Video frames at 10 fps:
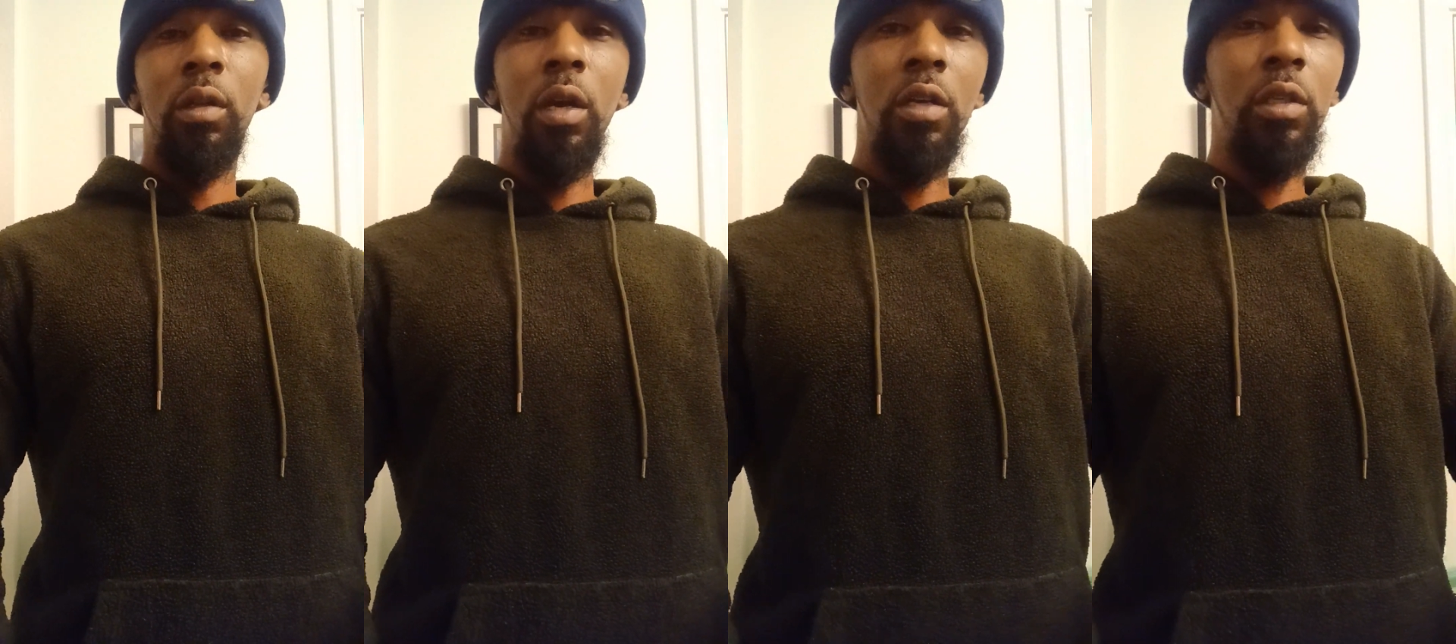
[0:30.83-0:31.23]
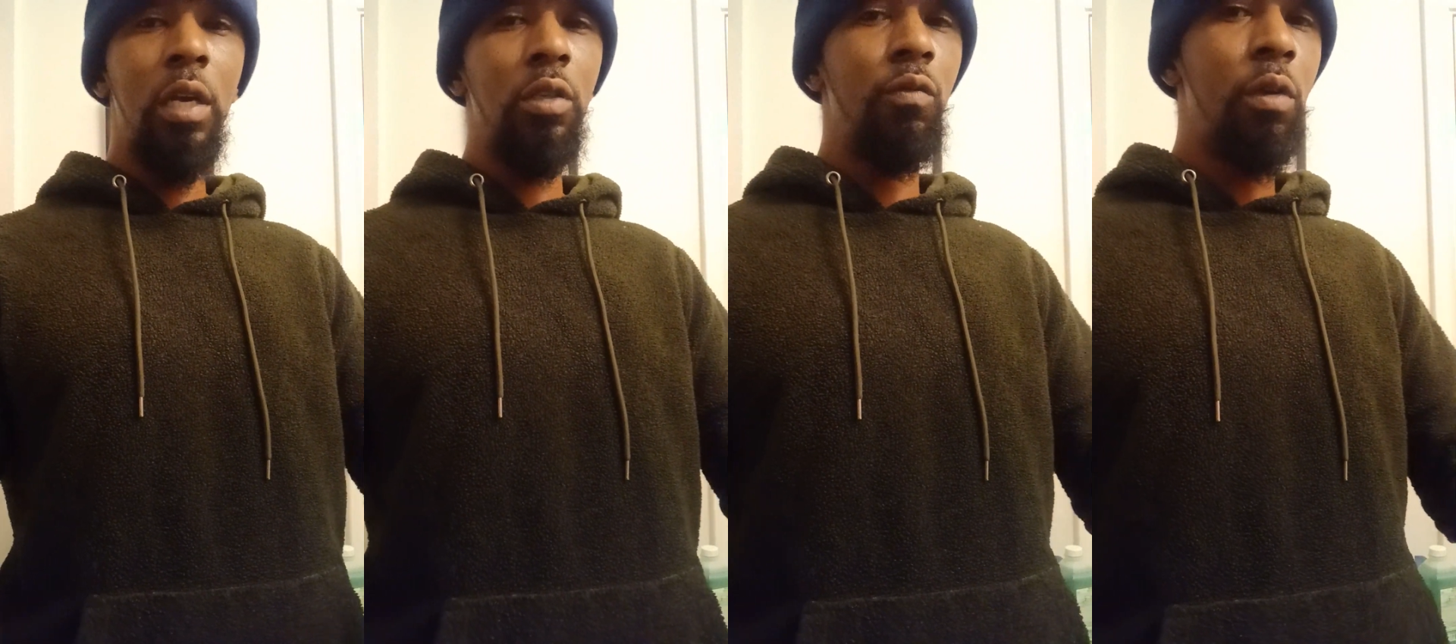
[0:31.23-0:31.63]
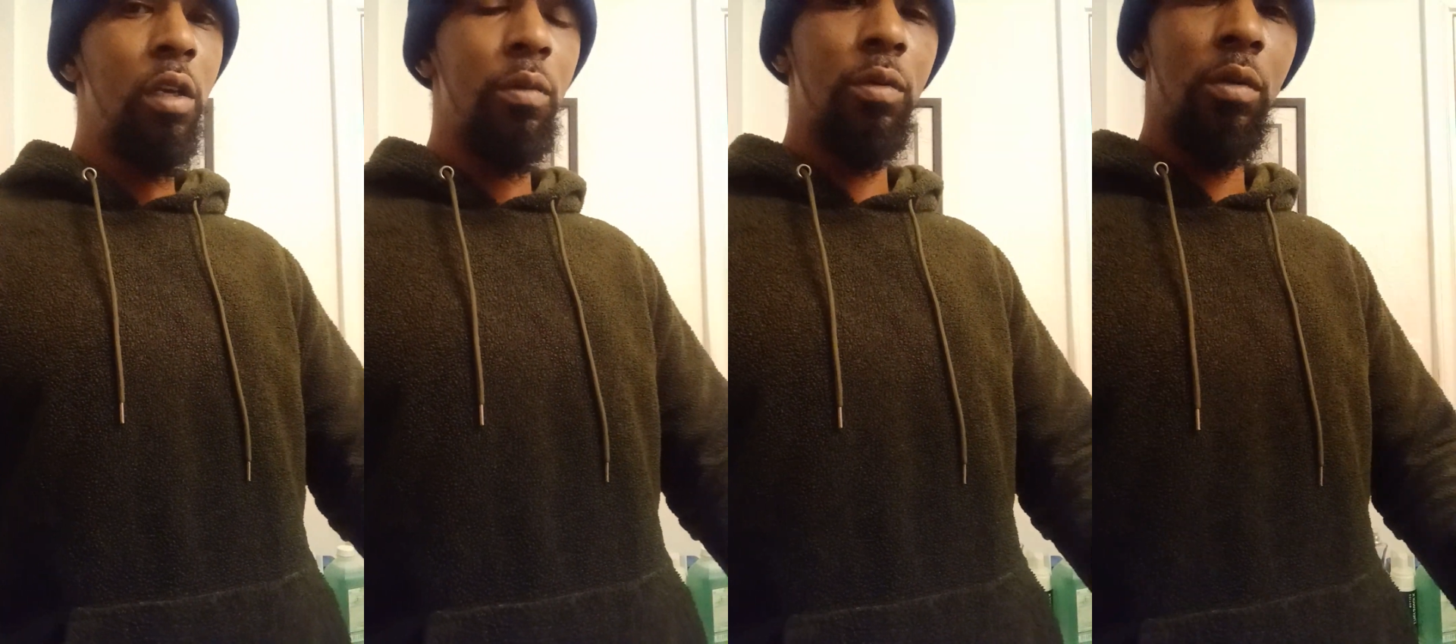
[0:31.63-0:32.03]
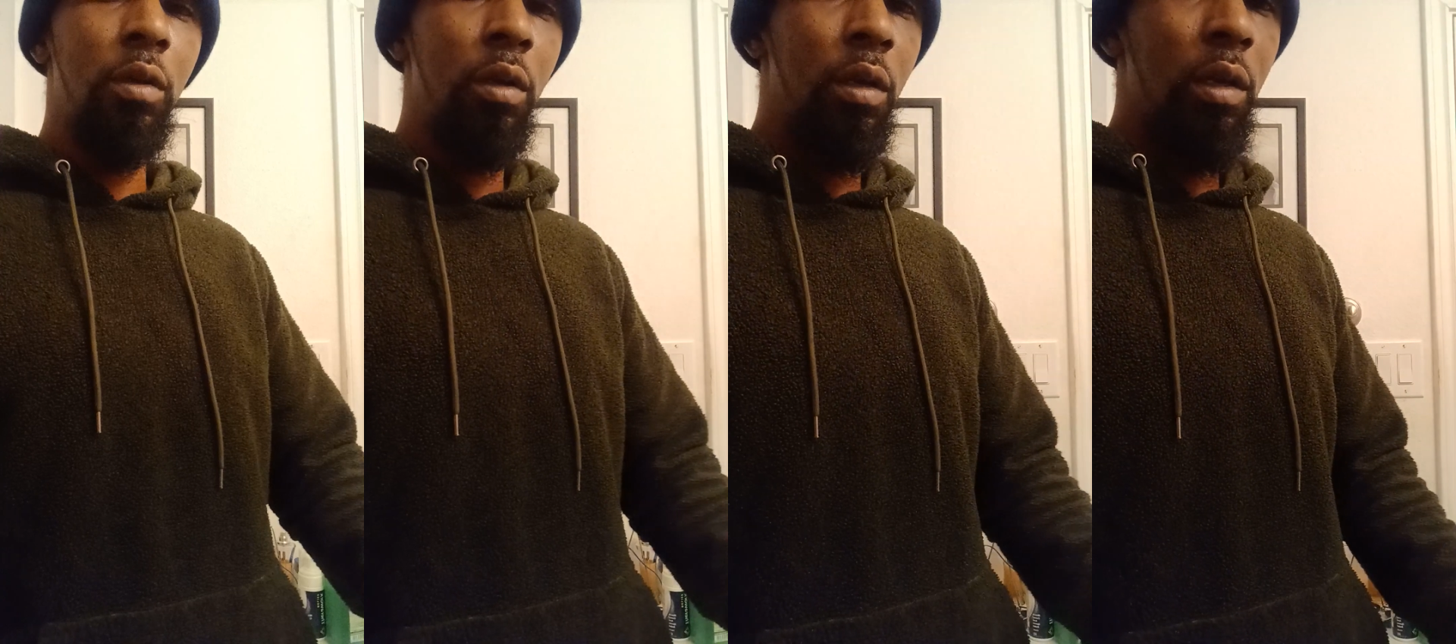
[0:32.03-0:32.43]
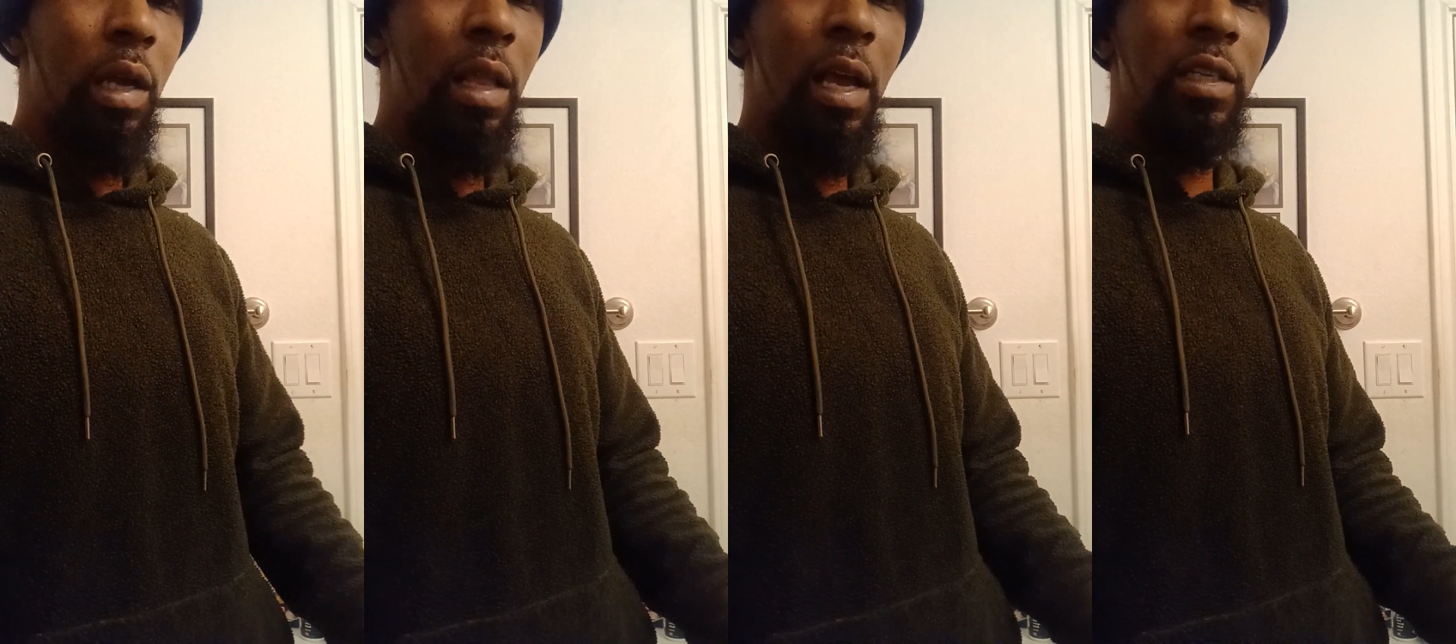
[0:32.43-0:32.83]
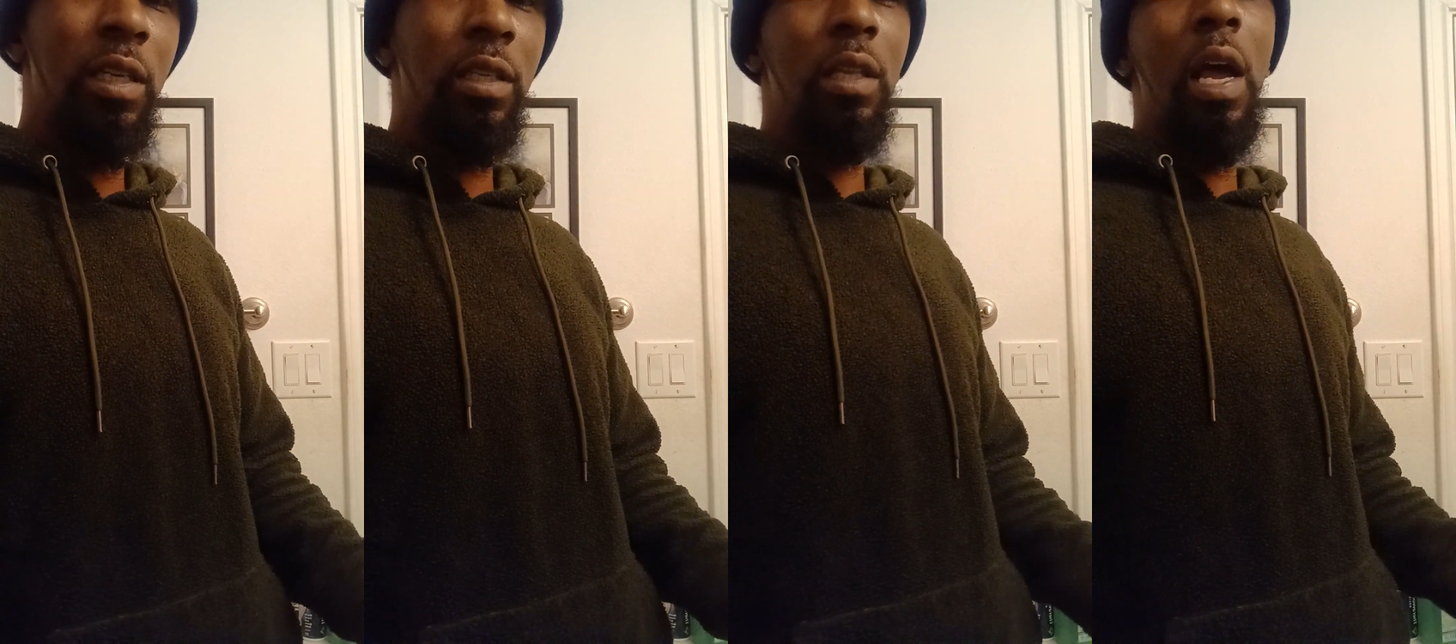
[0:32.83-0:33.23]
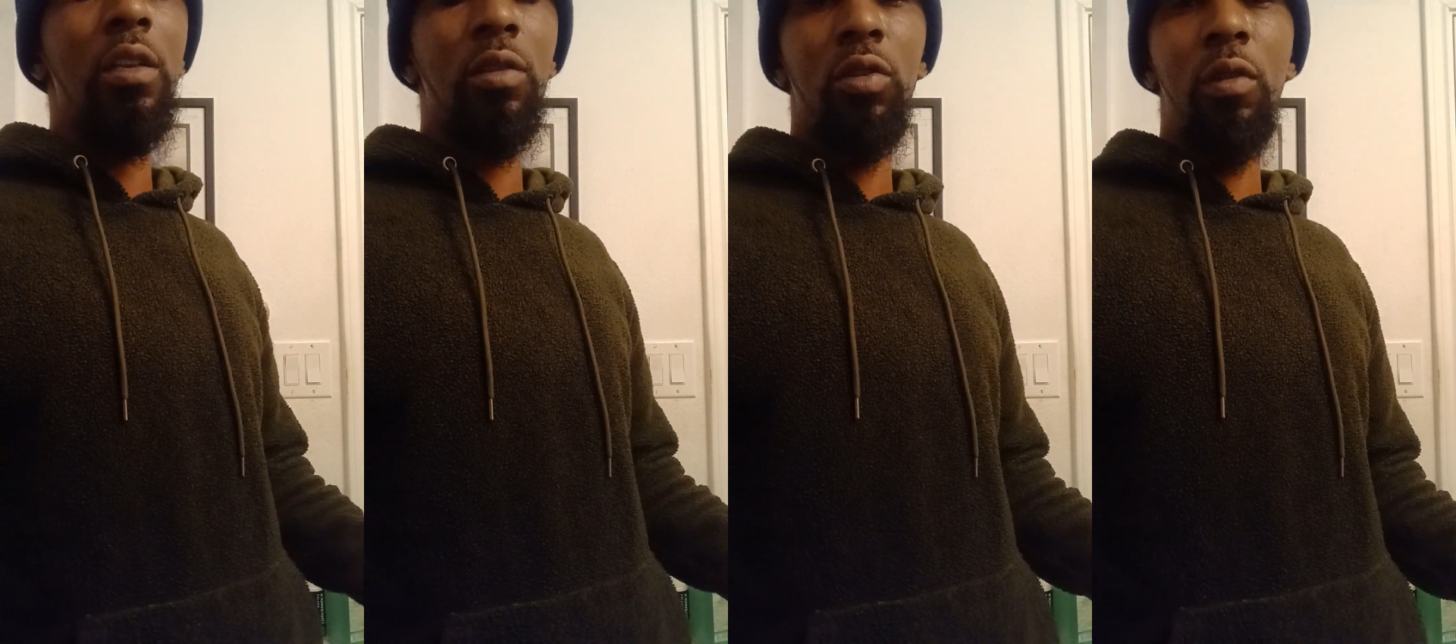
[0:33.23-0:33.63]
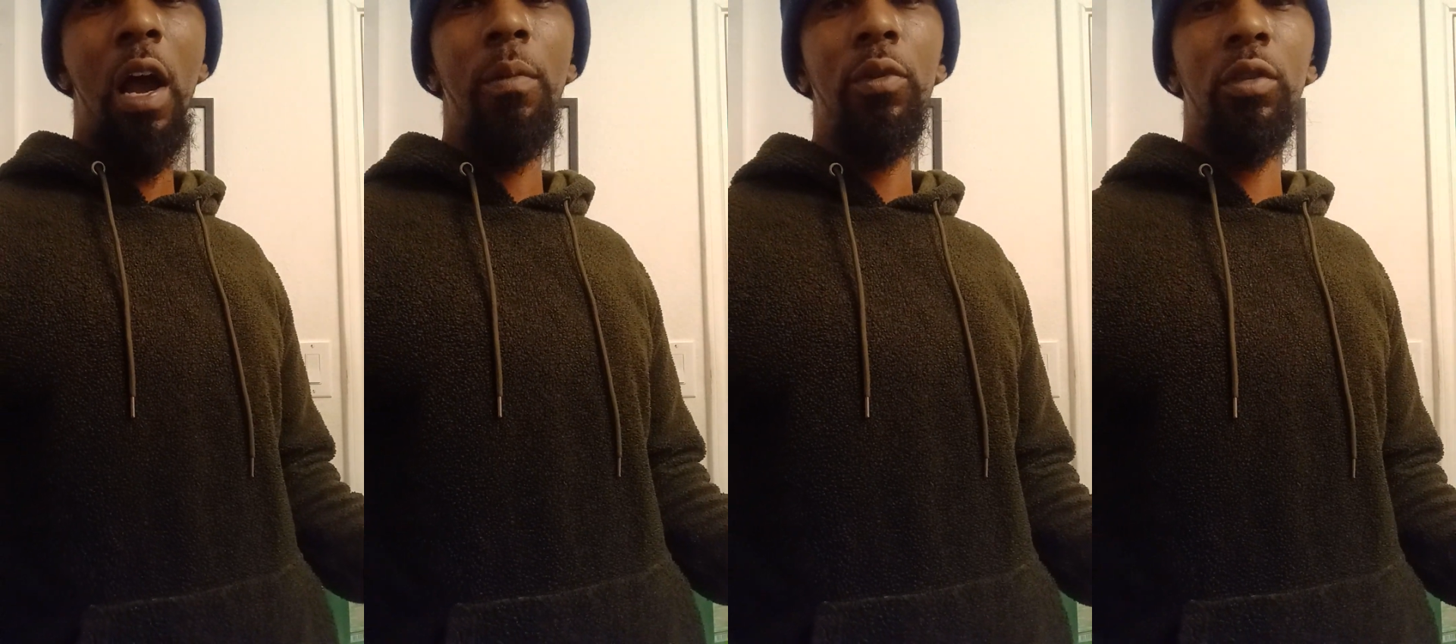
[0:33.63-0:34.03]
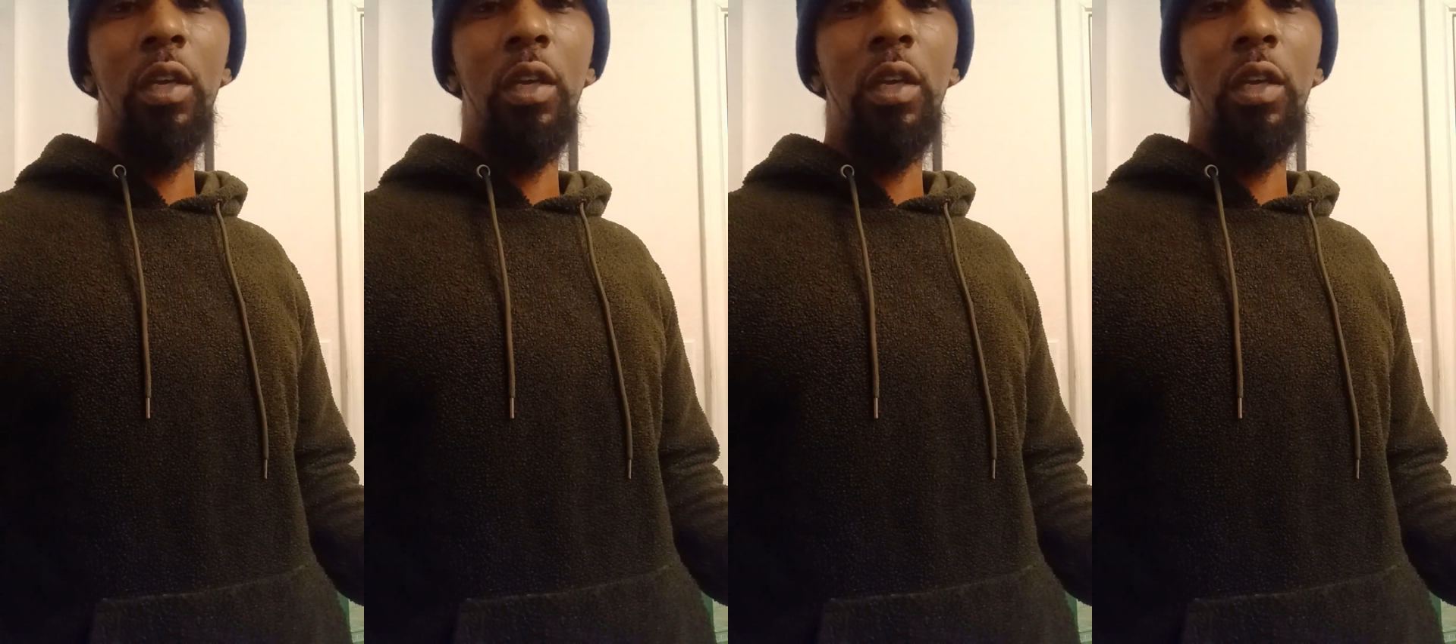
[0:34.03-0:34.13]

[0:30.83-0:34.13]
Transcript: Terrance Gangsta Williams got like 60,000 subscribers.